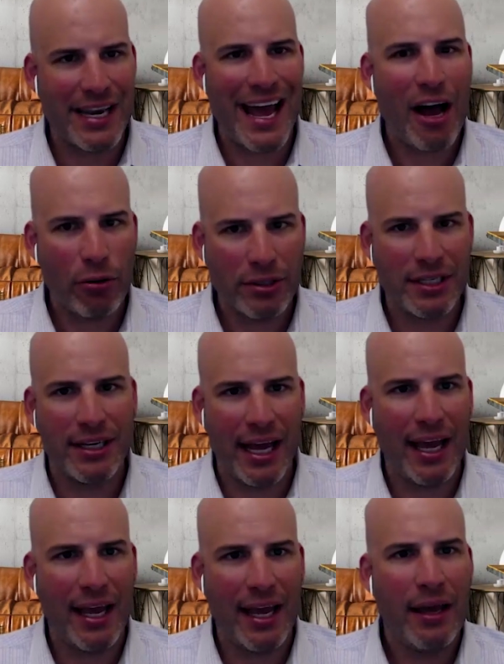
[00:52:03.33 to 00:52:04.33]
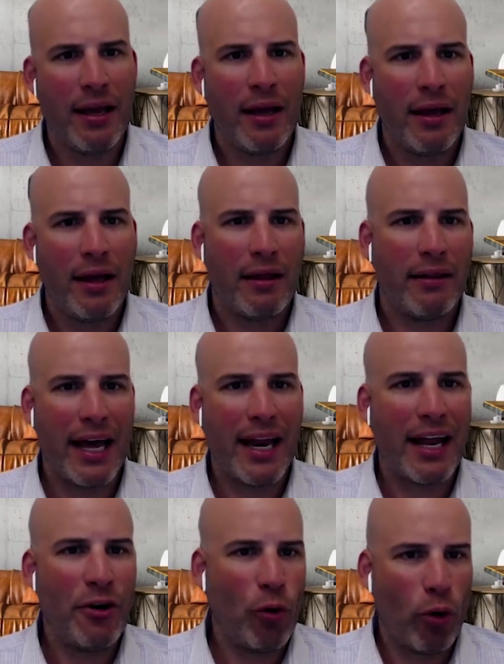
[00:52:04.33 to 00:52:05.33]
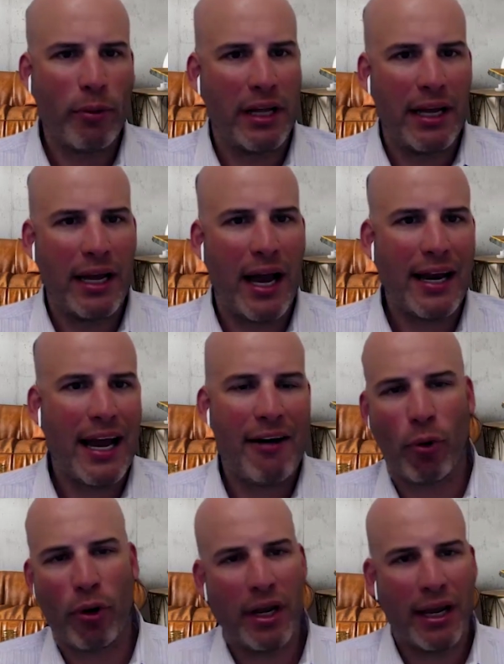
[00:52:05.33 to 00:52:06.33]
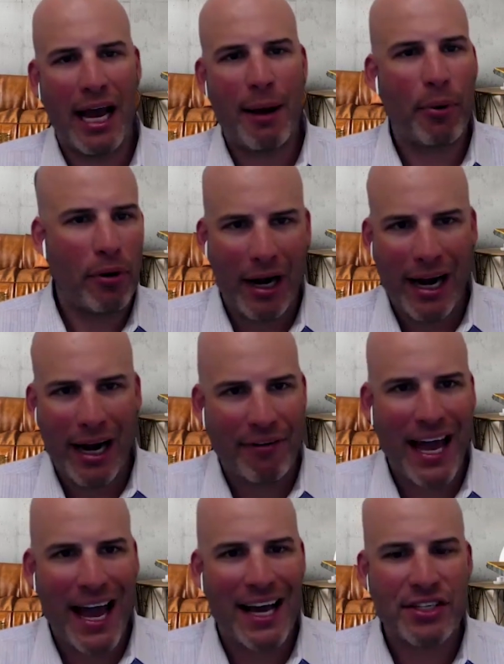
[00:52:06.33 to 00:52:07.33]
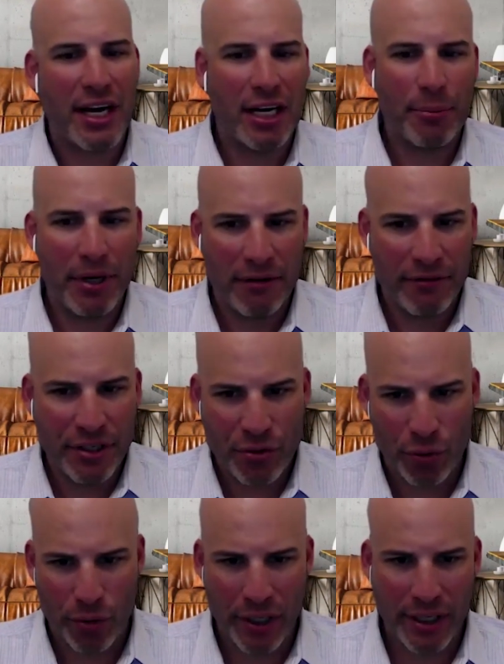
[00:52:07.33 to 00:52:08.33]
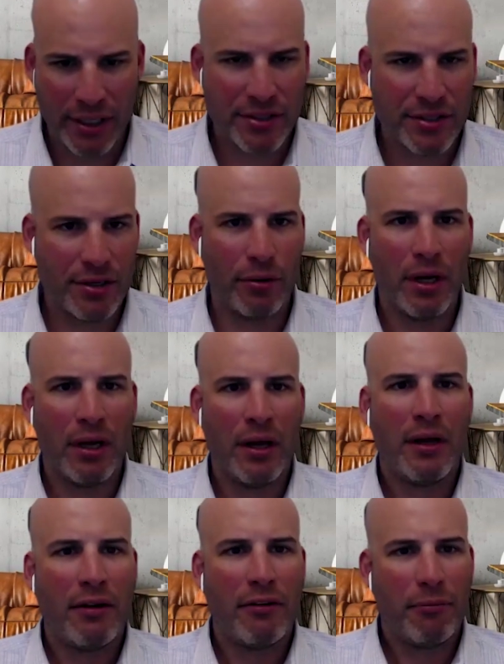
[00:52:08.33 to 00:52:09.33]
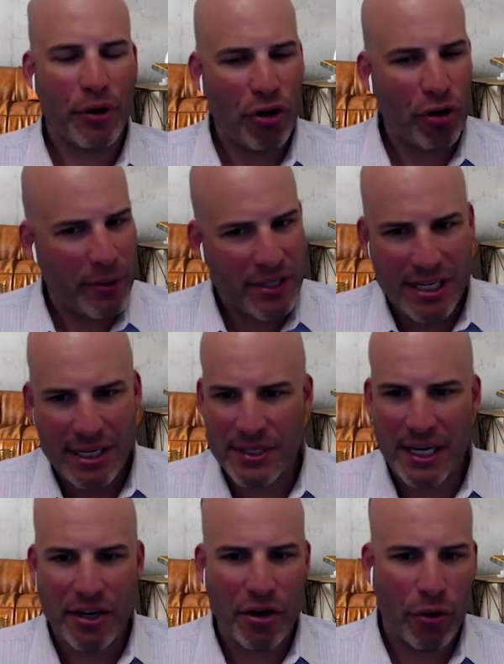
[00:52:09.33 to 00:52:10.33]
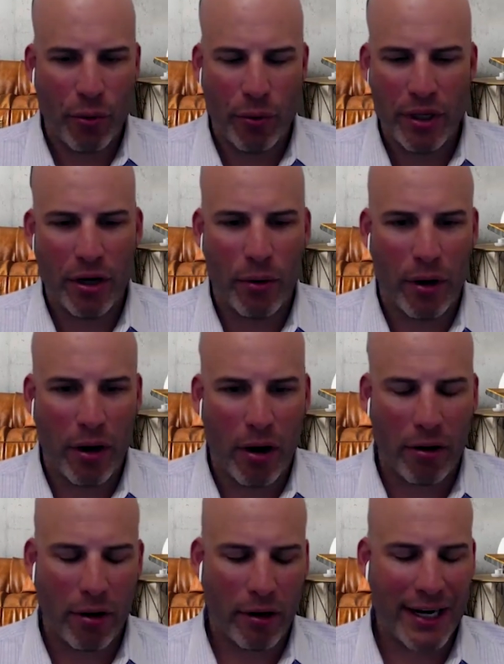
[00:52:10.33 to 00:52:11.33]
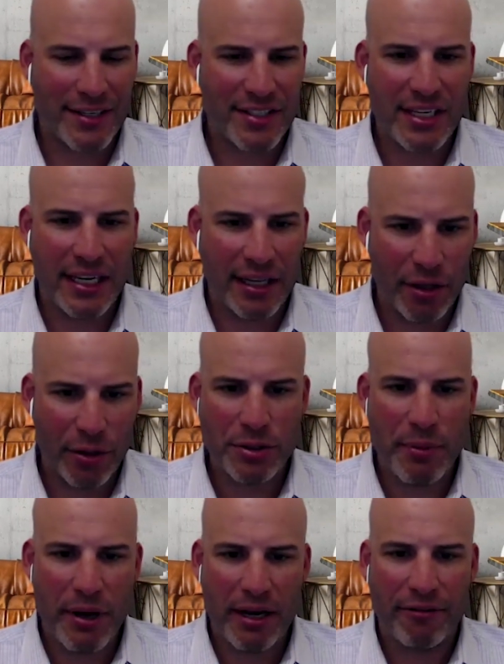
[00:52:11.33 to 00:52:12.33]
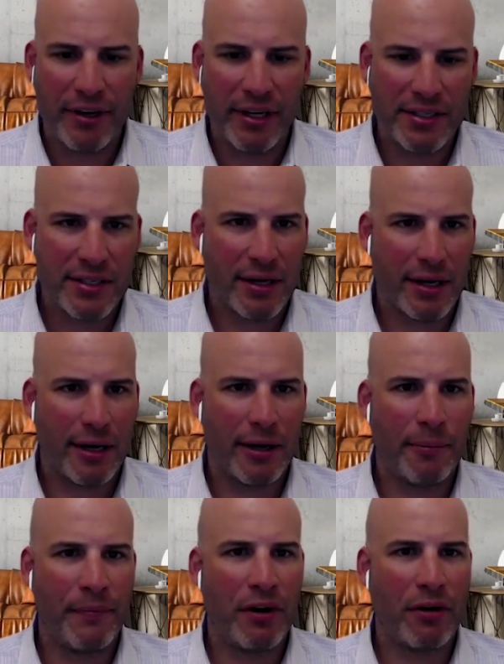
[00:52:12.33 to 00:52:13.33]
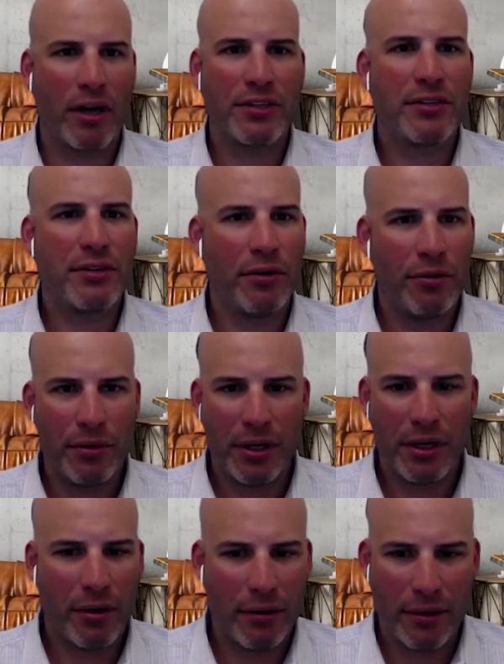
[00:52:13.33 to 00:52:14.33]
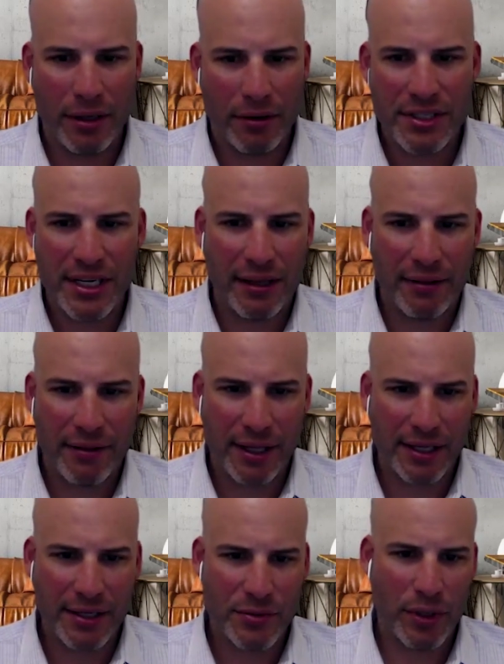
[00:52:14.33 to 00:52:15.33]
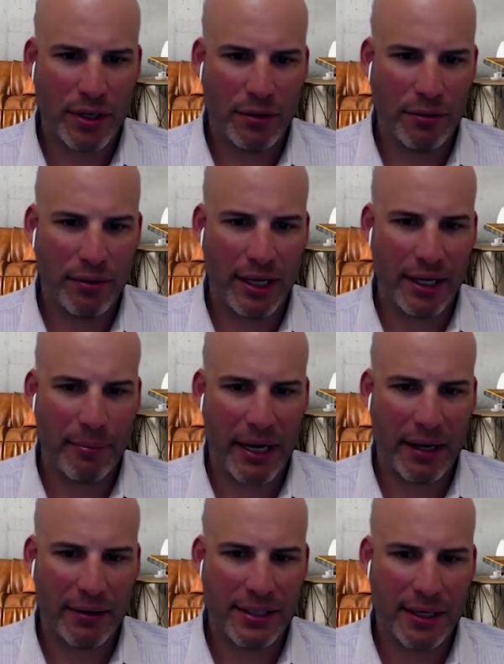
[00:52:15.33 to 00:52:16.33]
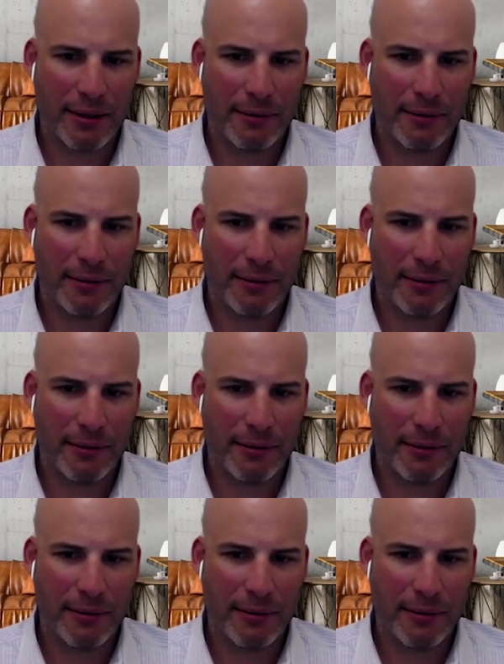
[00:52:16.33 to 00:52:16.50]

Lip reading: now today that normally I'd have working capital or I'd have cash tied up in inventory. And so procurement teams, I know, are kind of seeing those benefits. You're also, seeing things when you think about